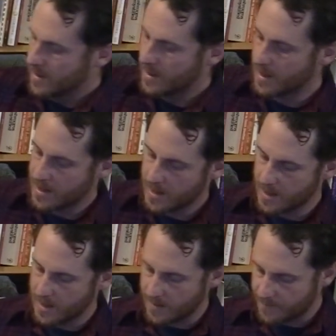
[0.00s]

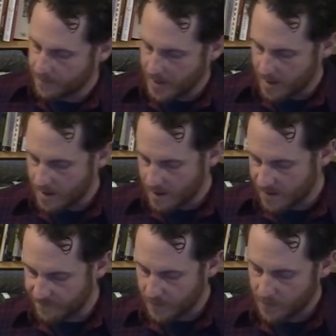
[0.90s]
A pair
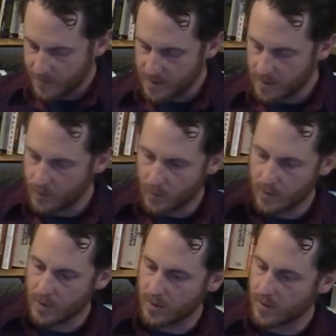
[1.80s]
of merino
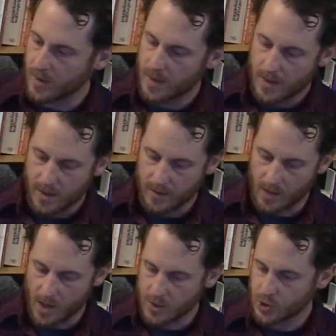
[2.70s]
wool
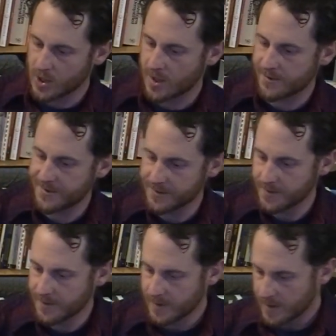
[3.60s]
long johns,
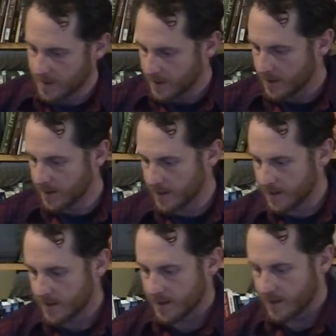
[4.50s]

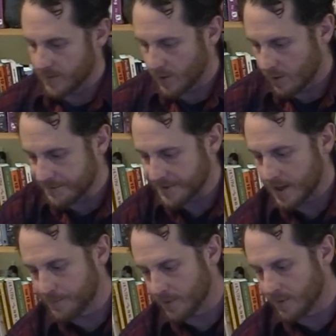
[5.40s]
and those
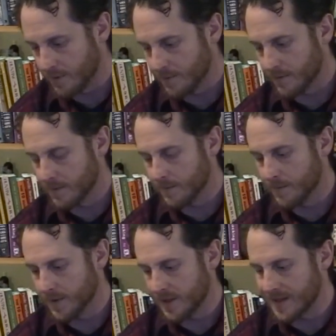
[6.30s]
couple
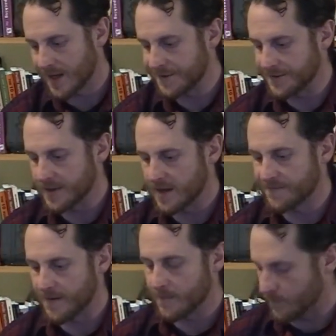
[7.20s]
really nicely
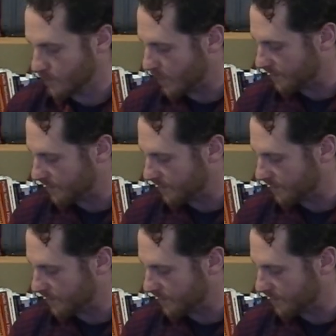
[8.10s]
if I'm